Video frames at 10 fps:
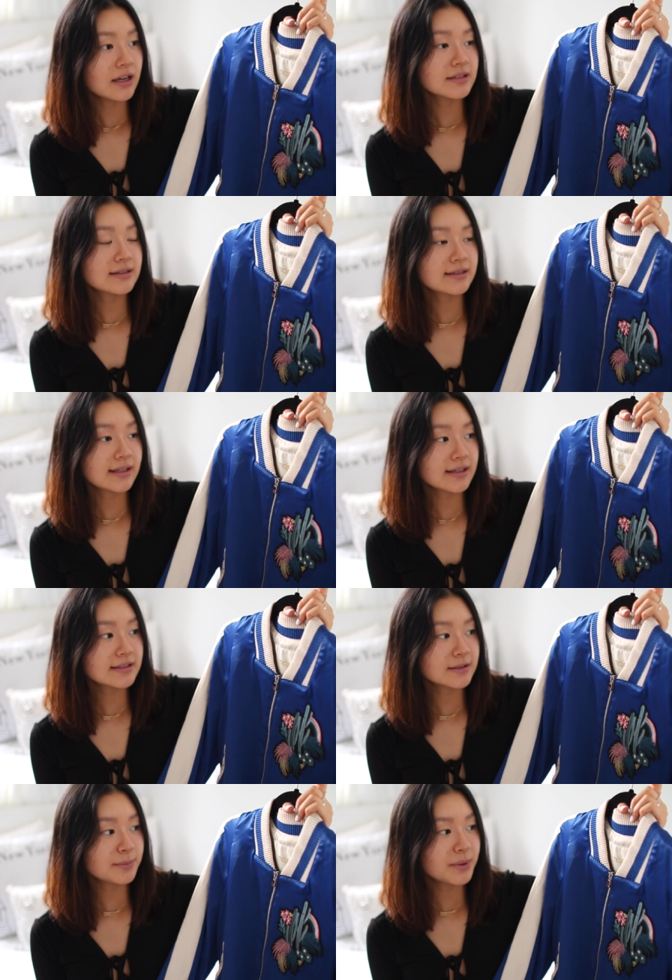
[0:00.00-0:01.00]
It's
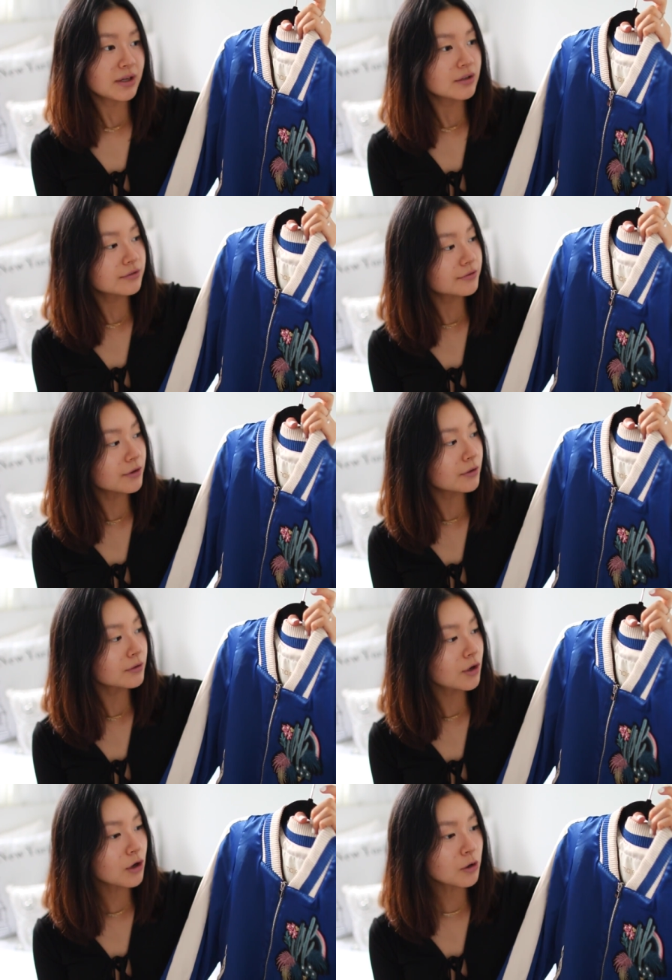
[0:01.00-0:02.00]
this
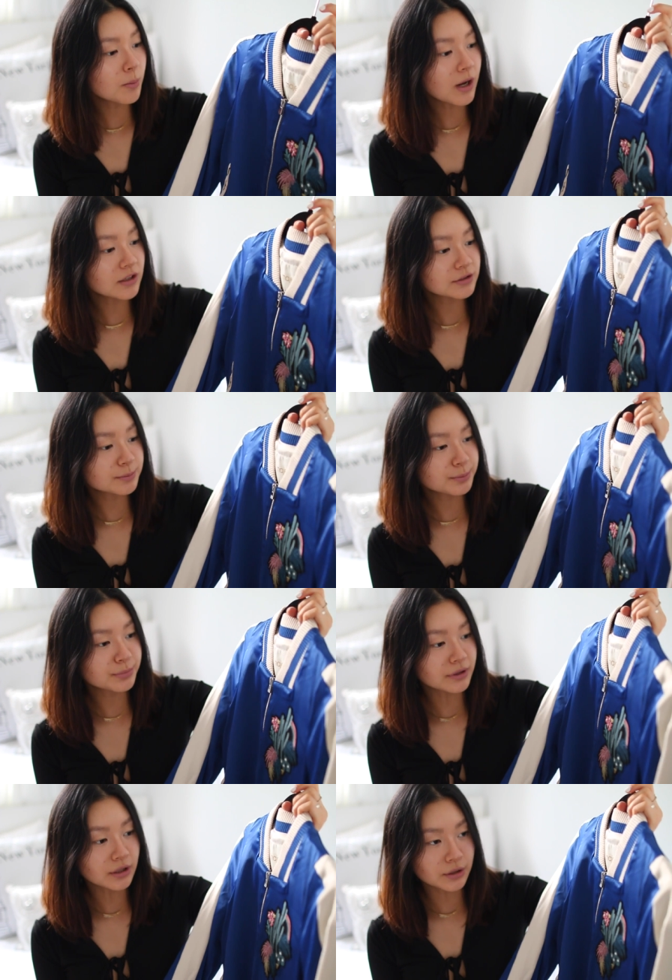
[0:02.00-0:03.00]
beautiful cobalt
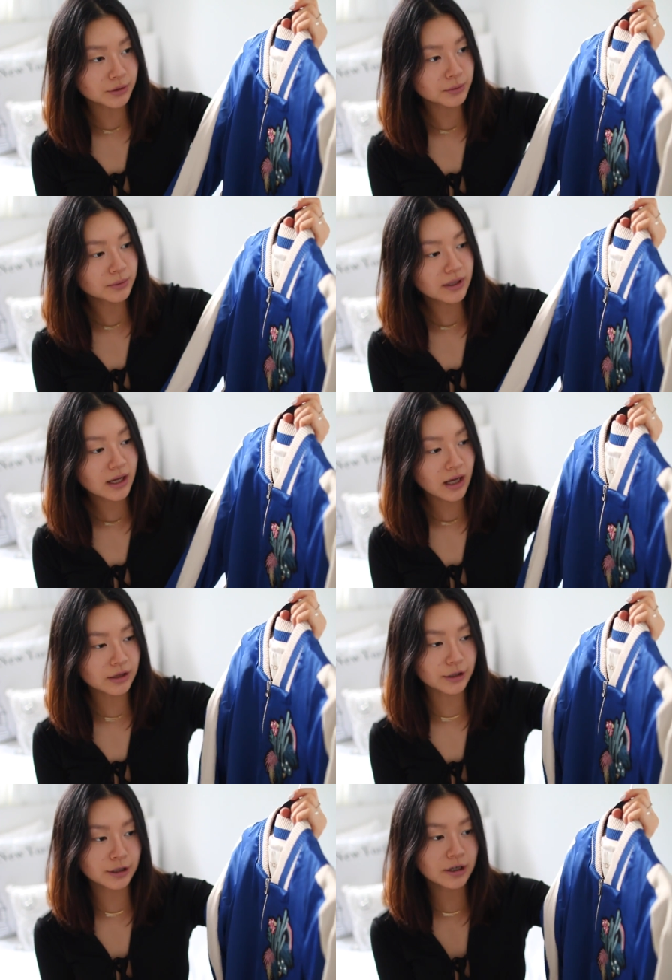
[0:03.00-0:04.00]
blue
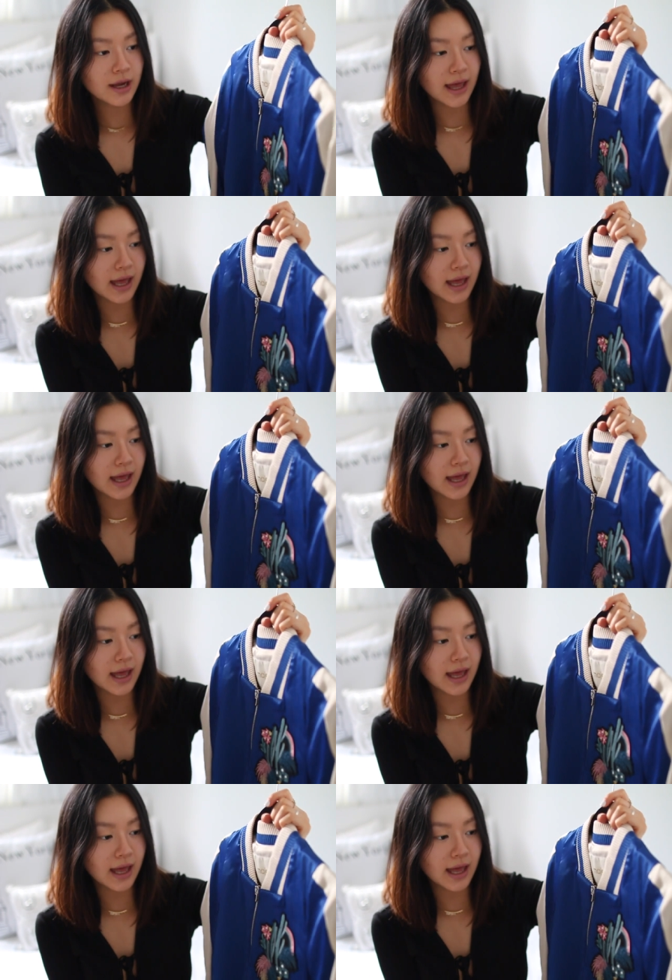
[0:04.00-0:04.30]
color,